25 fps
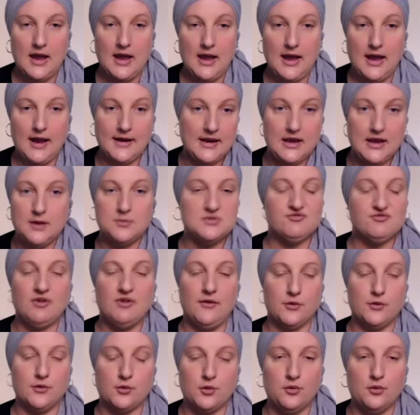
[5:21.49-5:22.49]
And he was
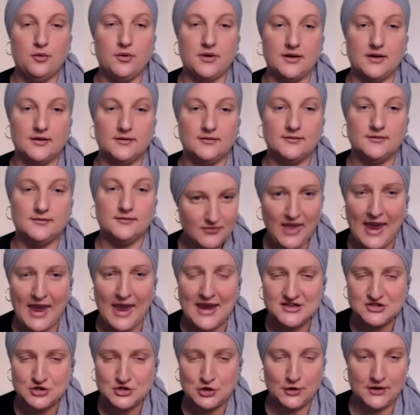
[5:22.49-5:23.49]
around the corner,
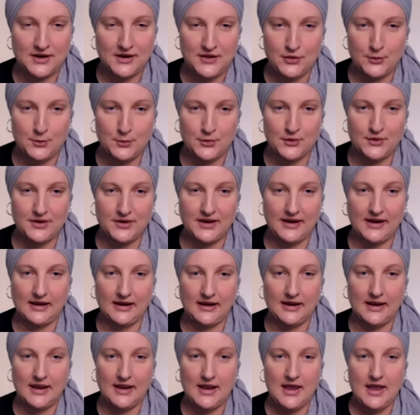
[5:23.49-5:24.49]
eight o'clock in the
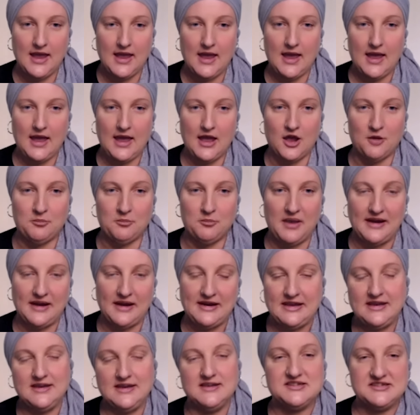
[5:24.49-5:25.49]
morning. Um, and
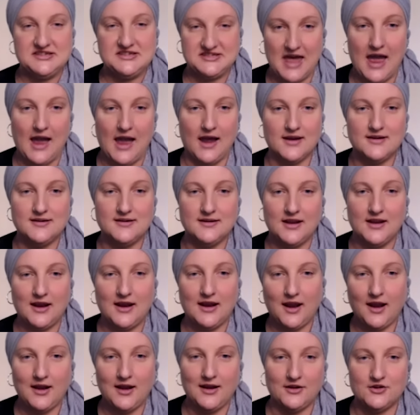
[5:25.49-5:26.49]
he sat
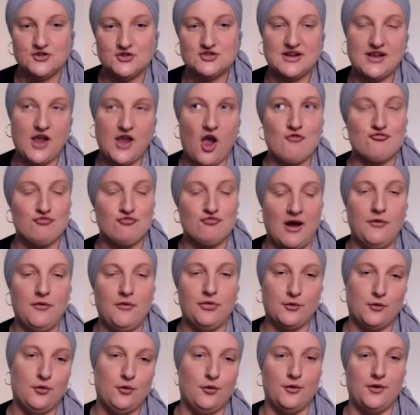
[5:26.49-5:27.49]
literally around
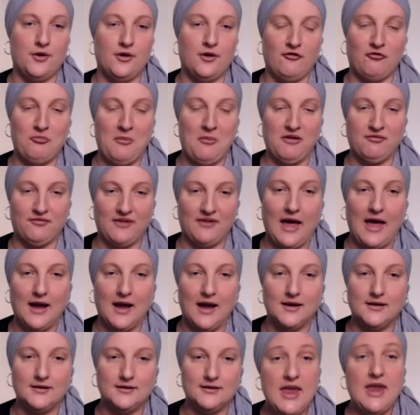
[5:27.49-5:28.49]
the corner of my
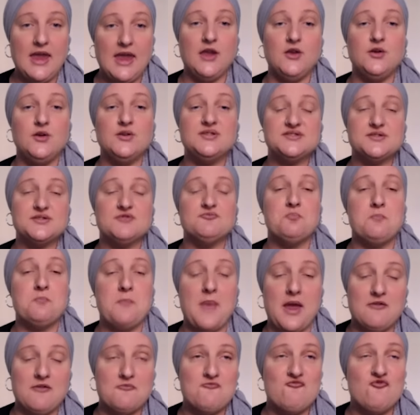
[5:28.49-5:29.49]
flat he used to
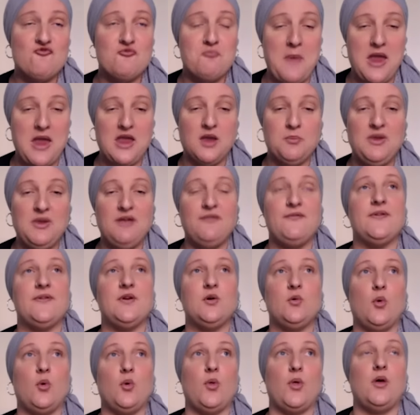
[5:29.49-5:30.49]
make me
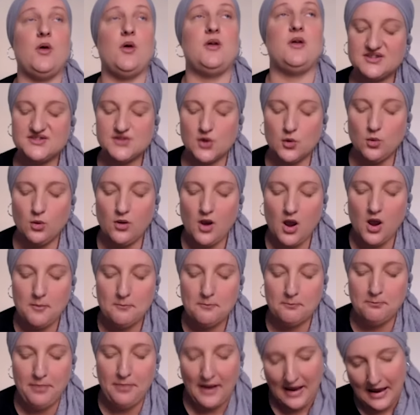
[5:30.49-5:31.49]
feel so
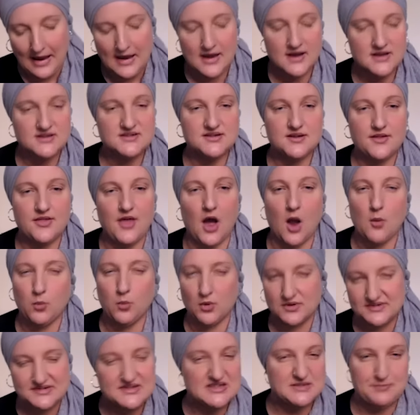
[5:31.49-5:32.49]
bad that I
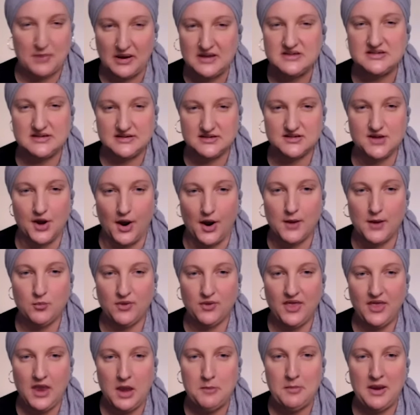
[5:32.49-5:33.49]
wasn't spending time
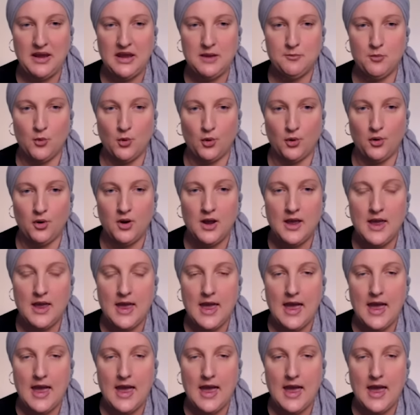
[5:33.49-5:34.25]
with him anymore